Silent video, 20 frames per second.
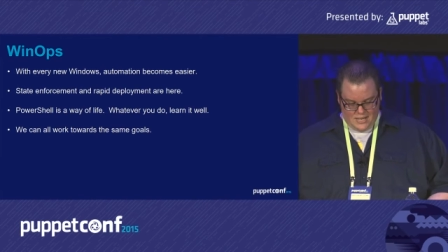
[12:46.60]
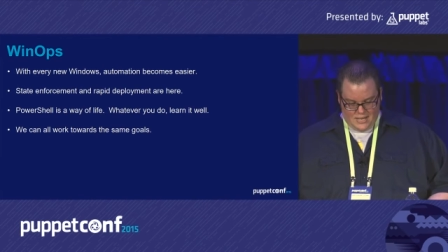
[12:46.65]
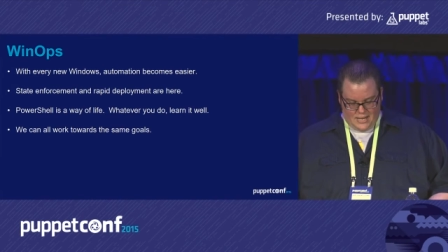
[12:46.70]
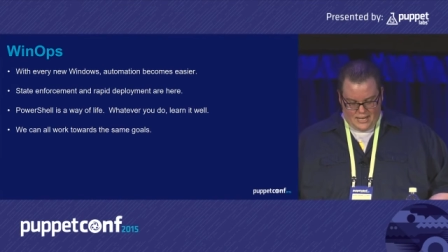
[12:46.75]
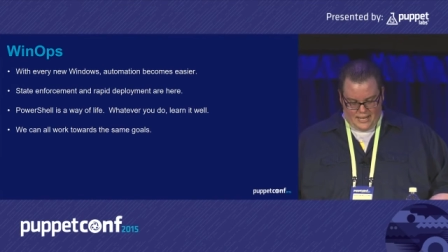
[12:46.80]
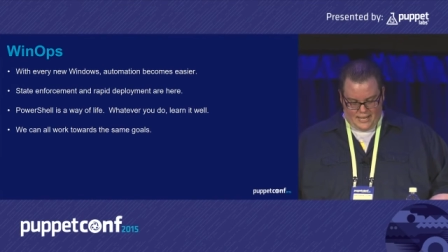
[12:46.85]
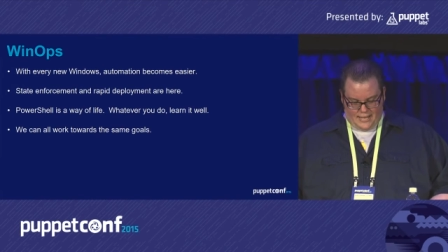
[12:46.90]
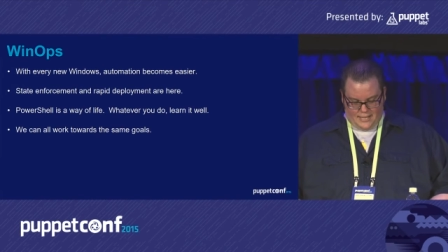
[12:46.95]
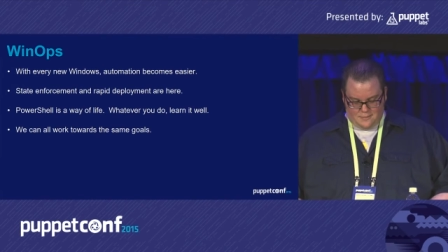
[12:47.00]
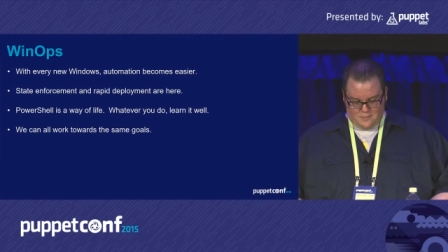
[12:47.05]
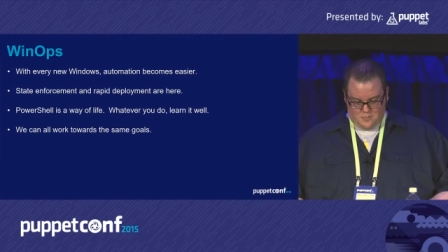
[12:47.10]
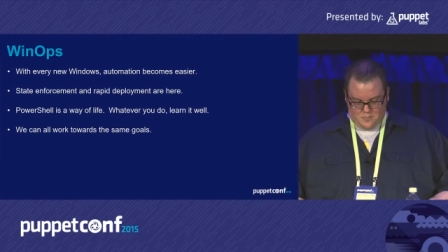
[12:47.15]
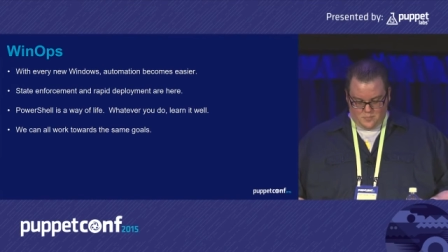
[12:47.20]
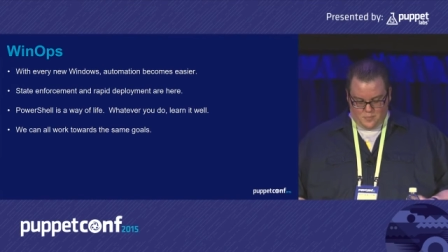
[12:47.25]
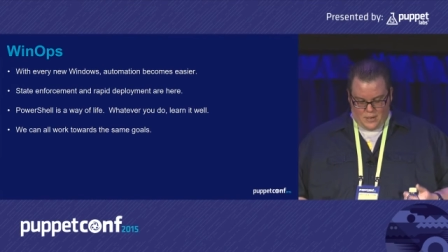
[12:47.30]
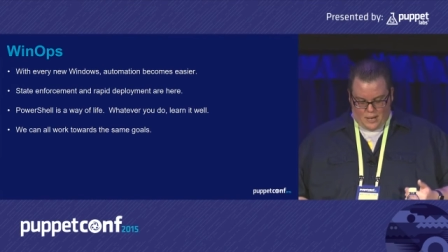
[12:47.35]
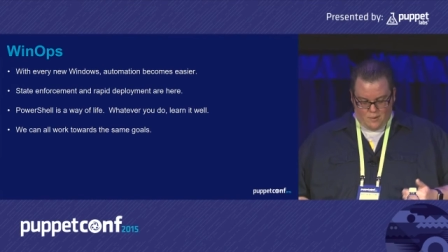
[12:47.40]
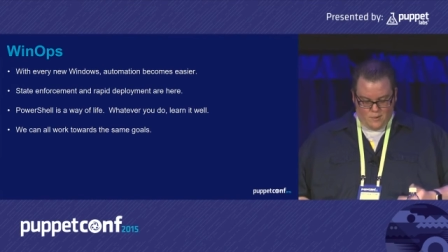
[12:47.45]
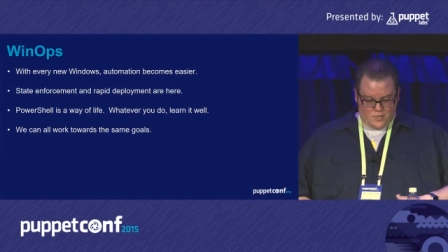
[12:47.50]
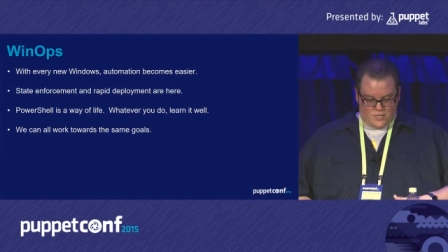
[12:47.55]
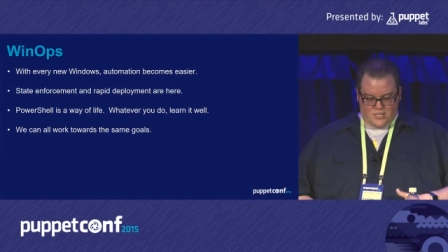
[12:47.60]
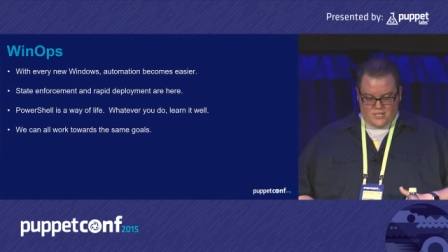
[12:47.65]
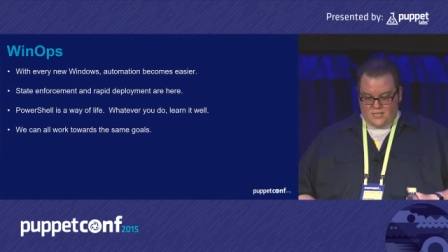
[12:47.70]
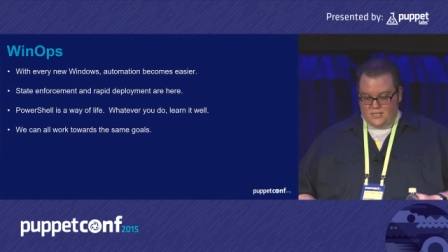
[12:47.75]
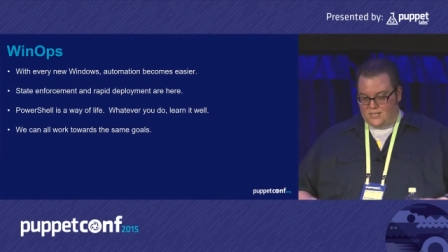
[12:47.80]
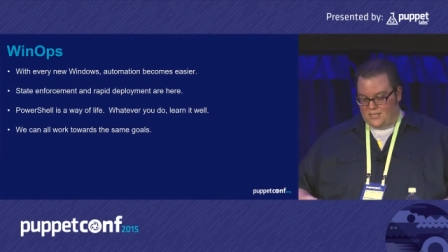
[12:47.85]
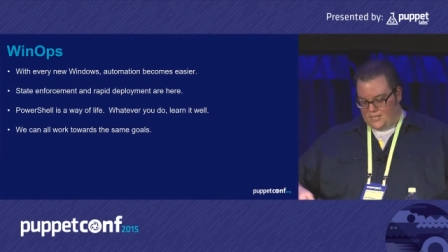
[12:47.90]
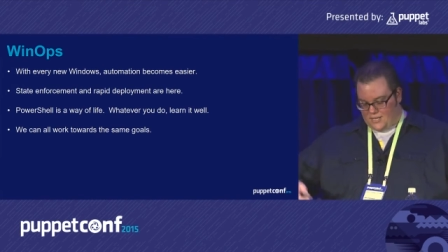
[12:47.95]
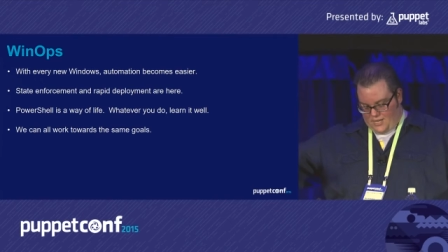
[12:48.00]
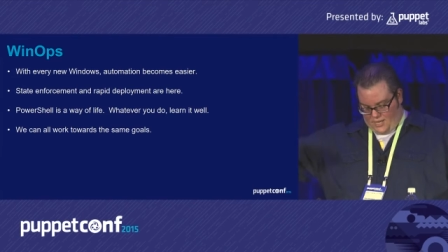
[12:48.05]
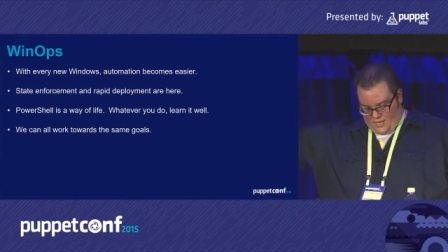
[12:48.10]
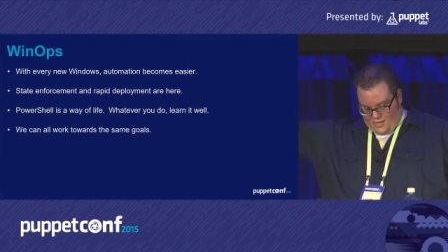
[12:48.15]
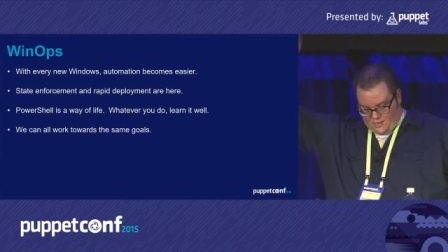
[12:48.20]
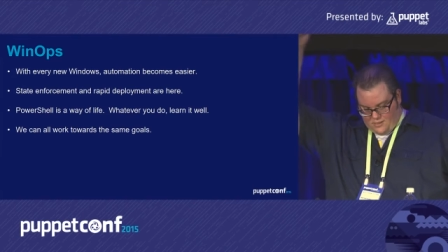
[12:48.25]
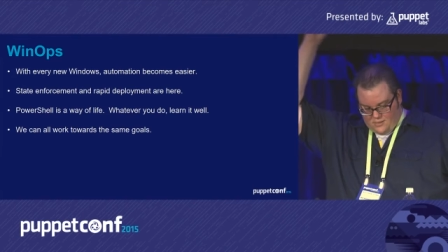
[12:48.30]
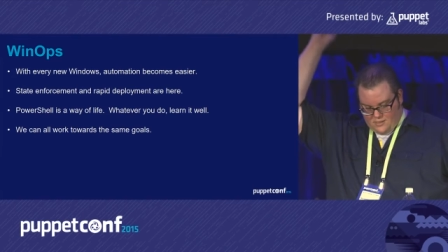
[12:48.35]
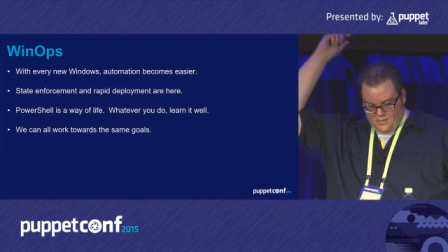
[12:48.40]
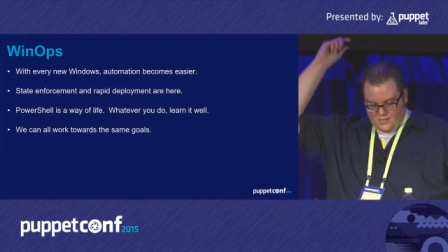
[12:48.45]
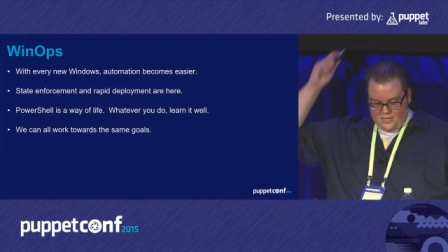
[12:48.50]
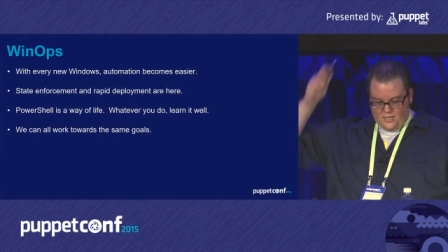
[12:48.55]
Uh, PowerShell, again,
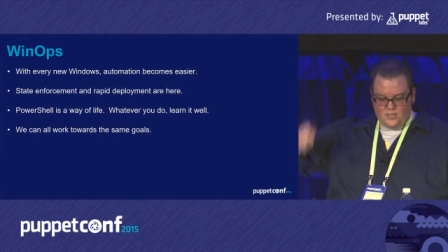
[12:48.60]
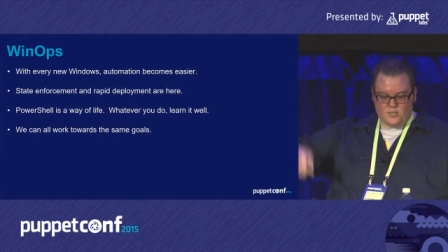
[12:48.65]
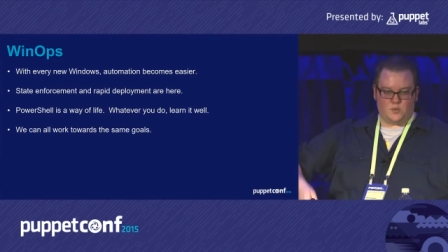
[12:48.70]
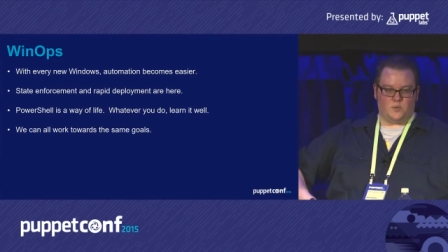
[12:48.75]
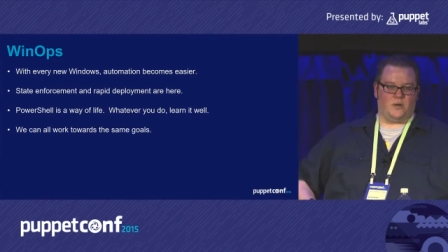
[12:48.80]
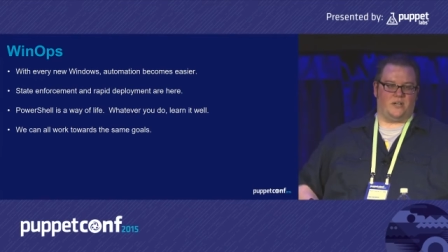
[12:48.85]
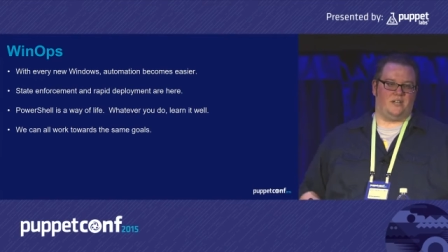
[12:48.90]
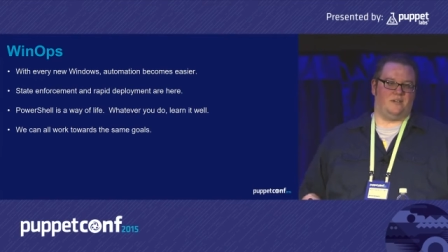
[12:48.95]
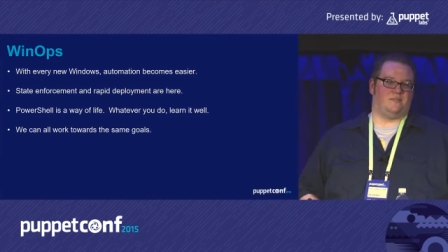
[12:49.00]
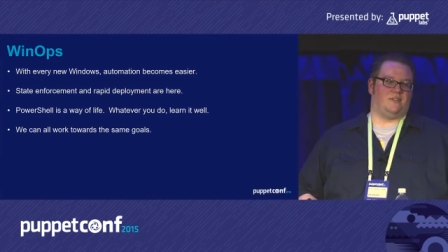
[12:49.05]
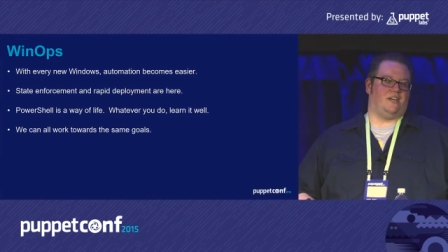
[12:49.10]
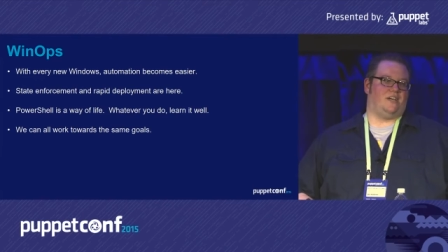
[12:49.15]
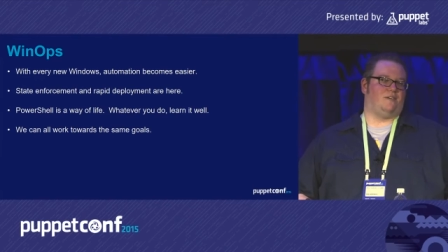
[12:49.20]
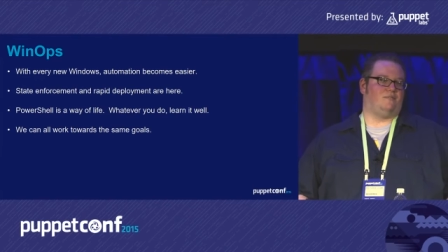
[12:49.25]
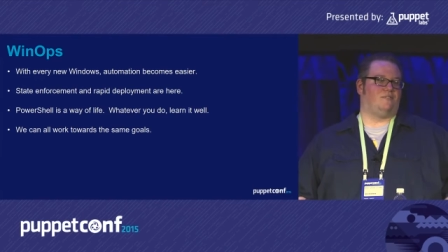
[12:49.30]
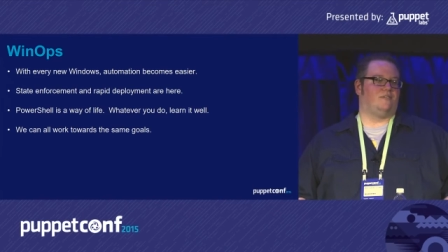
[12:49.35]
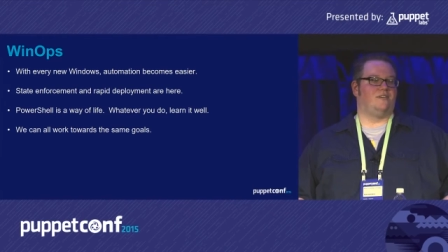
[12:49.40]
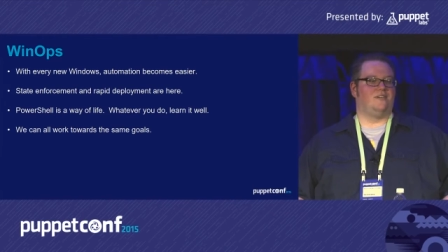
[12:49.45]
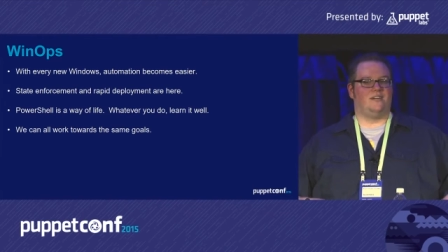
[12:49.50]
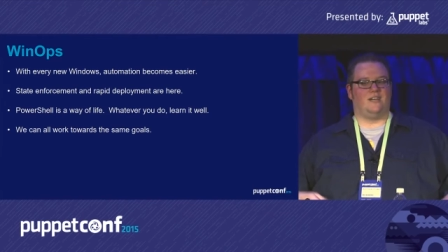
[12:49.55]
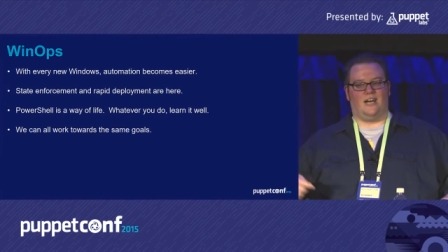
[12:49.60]
is a way of life.